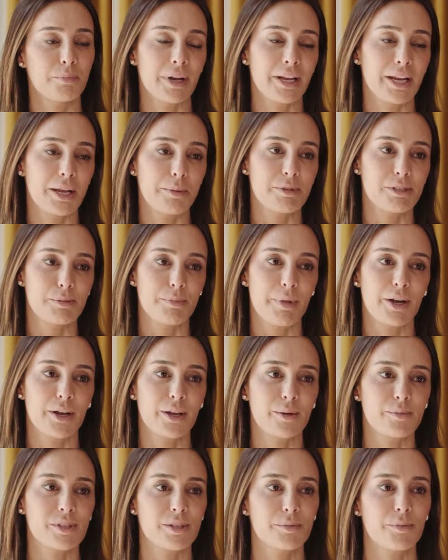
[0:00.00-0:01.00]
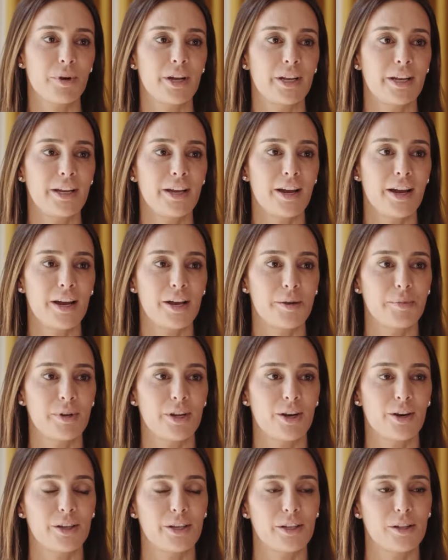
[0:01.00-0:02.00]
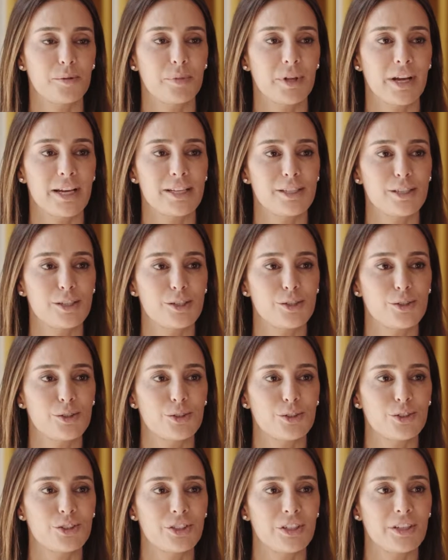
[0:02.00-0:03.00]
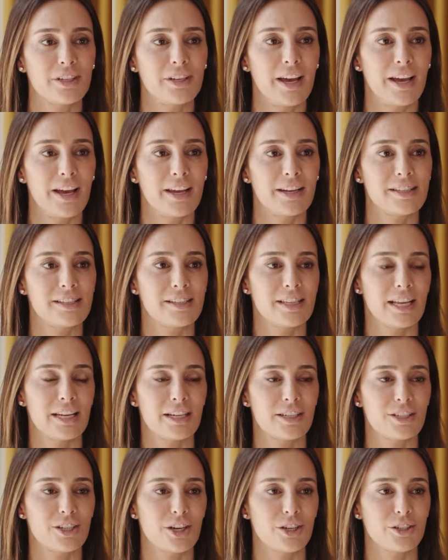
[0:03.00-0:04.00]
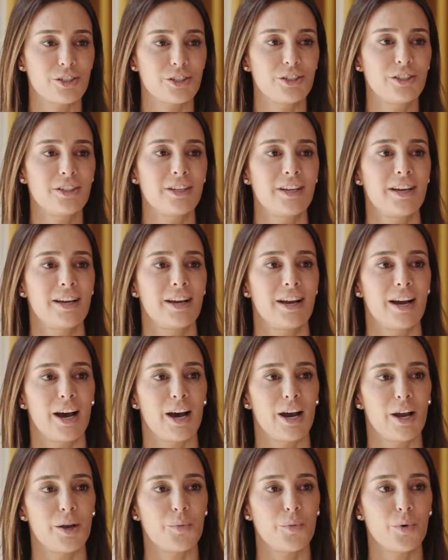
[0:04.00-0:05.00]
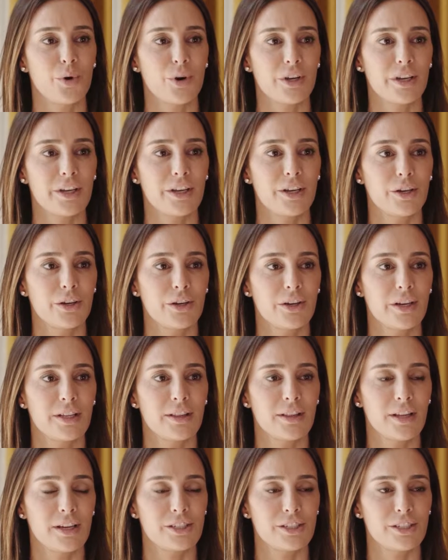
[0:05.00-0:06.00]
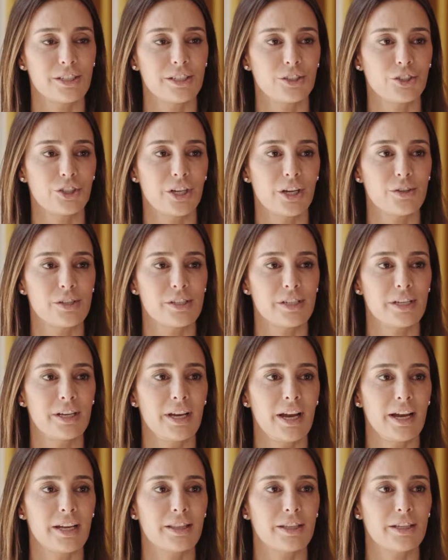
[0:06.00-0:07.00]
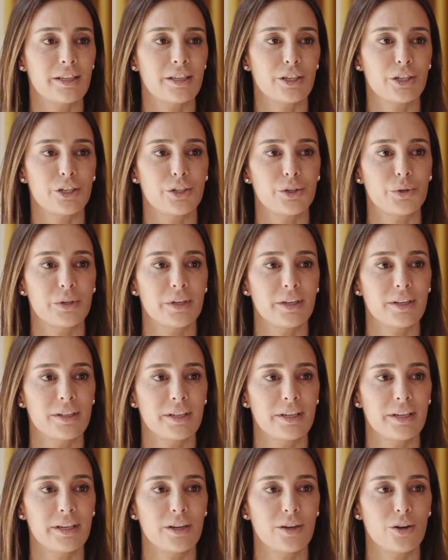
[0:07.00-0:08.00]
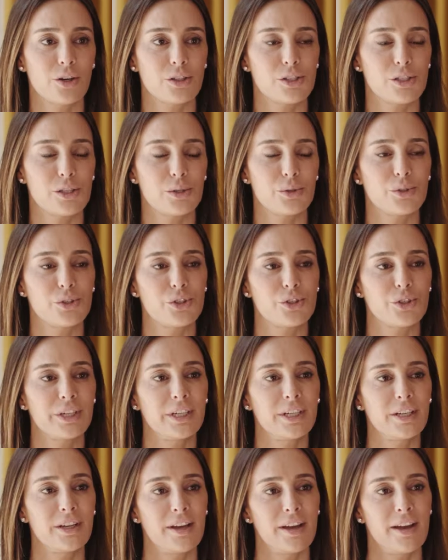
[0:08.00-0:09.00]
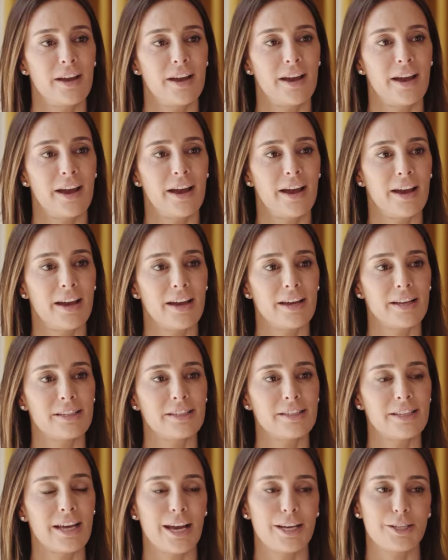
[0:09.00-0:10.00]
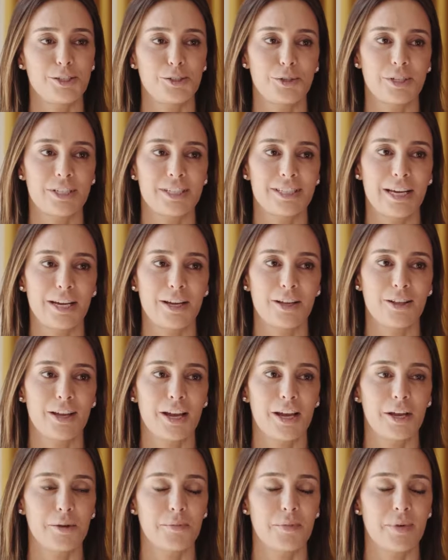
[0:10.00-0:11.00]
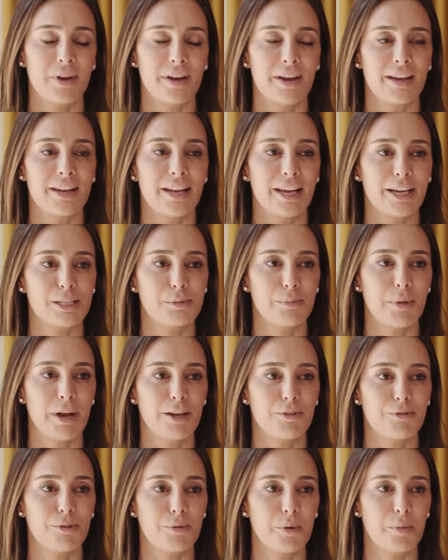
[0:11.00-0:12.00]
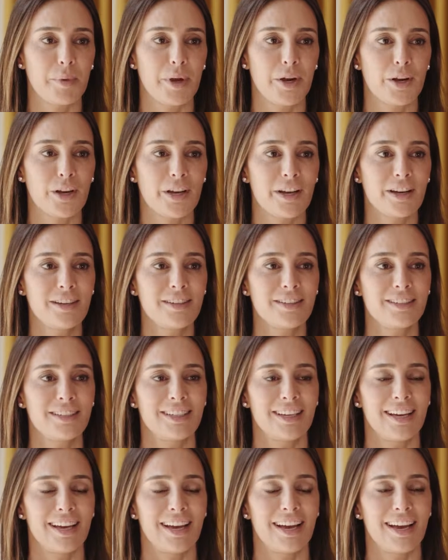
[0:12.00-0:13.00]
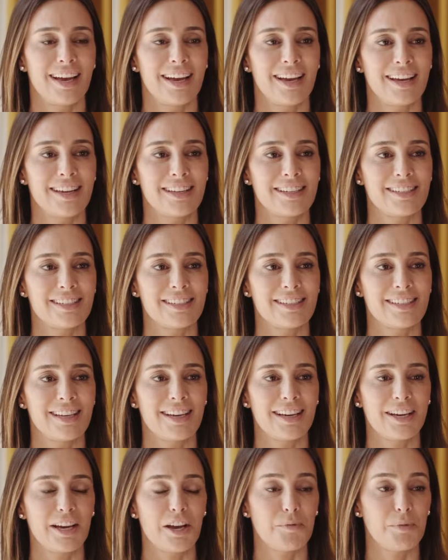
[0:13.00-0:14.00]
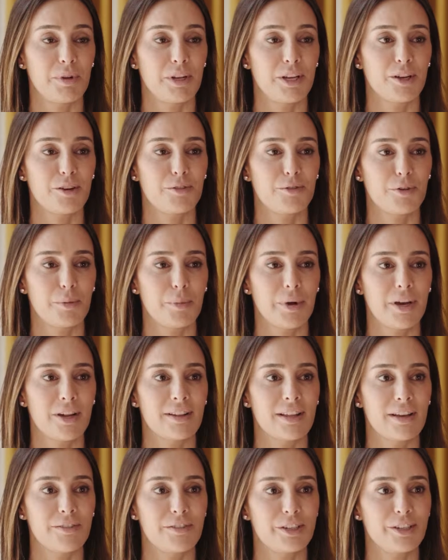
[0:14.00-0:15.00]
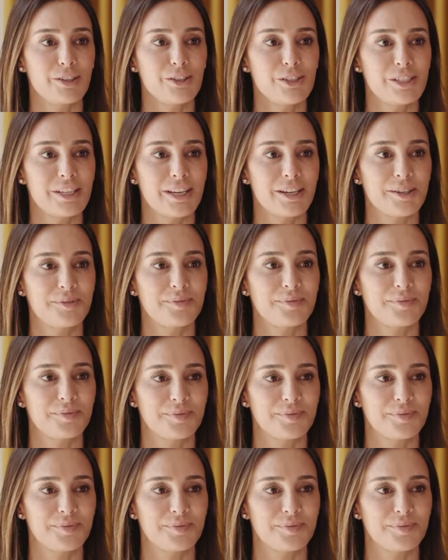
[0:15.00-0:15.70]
My name is Maryam Zamani. I'm an oculoplastic surgeon and aesthetic doctor. I work here in London in Chelsea at the Cadogan Clinic on Sloane Street. And as you can tell, I'm an expat from America, and I've been here for about 11 years now.